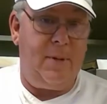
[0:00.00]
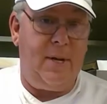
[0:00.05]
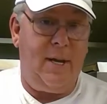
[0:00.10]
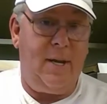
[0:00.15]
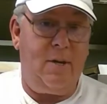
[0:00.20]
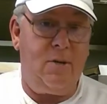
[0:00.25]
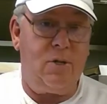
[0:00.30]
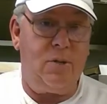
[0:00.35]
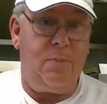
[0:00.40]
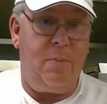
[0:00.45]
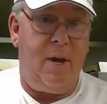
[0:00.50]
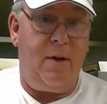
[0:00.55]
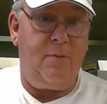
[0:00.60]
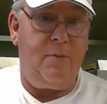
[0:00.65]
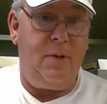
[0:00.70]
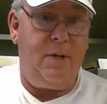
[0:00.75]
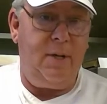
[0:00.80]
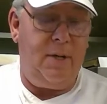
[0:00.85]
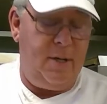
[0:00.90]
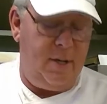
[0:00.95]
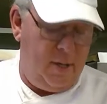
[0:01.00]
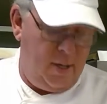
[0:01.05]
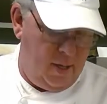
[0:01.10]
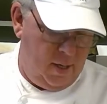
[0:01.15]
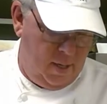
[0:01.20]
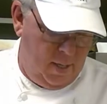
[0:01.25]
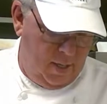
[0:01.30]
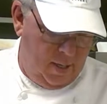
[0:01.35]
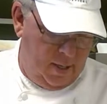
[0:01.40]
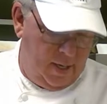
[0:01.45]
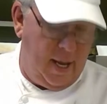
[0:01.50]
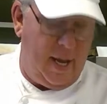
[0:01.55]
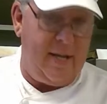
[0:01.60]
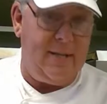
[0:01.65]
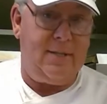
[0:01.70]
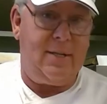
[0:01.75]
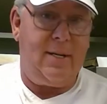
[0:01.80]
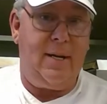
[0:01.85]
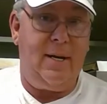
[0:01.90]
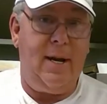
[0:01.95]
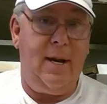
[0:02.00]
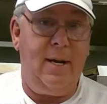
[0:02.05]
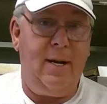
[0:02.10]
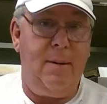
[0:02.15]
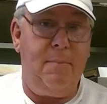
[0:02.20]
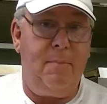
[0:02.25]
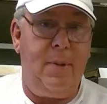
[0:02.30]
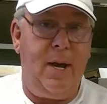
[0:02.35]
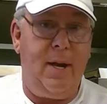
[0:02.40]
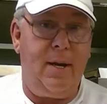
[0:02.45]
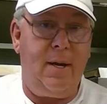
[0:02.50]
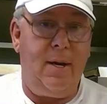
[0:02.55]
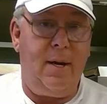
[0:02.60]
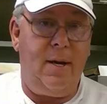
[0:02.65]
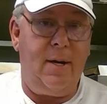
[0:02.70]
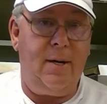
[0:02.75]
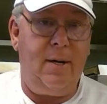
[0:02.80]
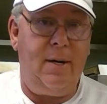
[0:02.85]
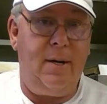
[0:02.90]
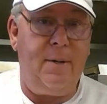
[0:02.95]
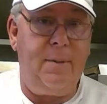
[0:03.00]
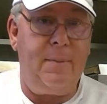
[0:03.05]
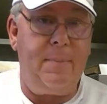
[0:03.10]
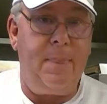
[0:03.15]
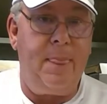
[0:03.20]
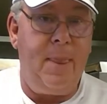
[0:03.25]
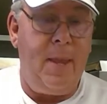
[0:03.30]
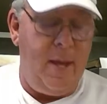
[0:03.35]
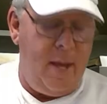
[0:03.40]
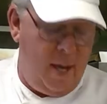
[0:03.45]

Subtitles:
of the English muffin. It has Canadian bacon on there.